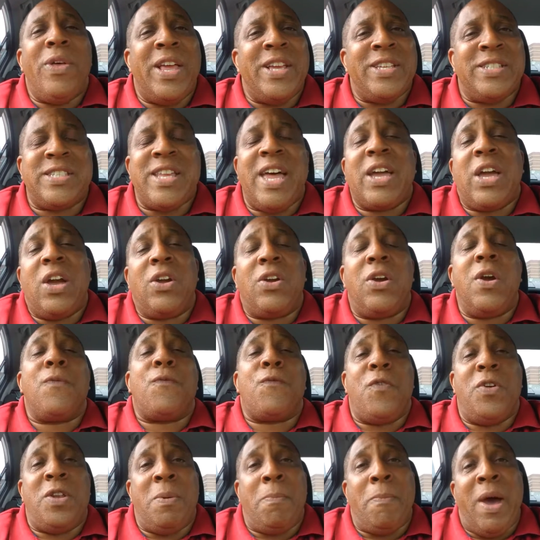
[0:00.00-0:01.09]
It's like a good
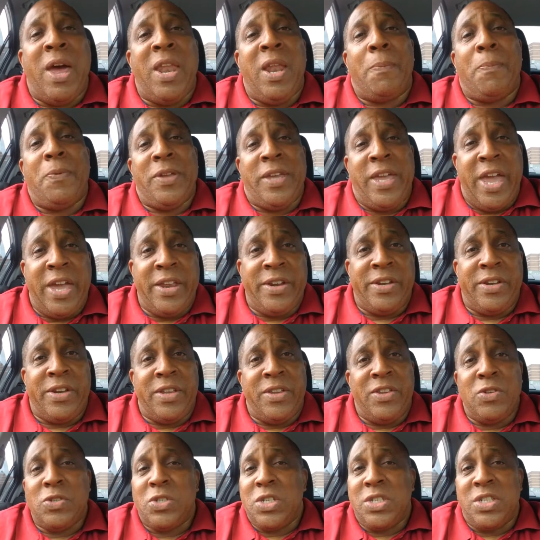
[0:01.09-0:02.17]
friend of mine up in Canada
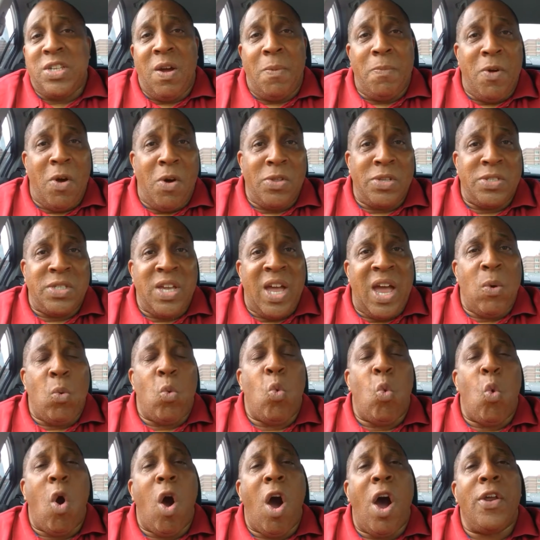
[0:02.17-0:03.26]
used to tell me all the
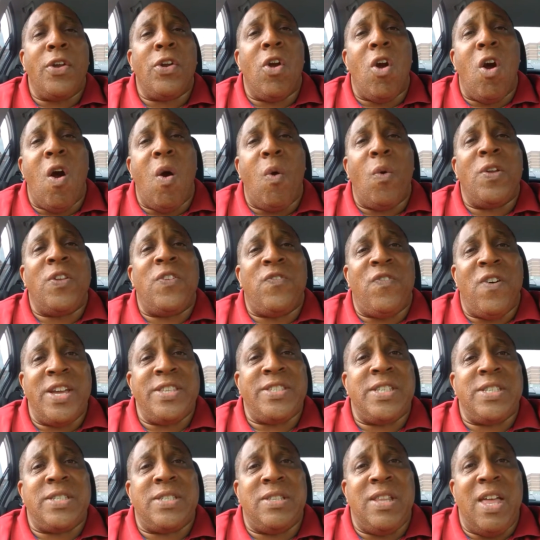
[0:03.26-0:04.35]
time, water always
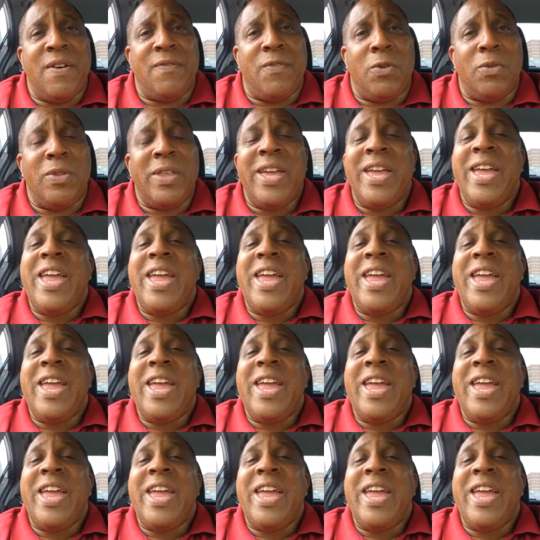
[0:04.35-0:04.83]
finds its level.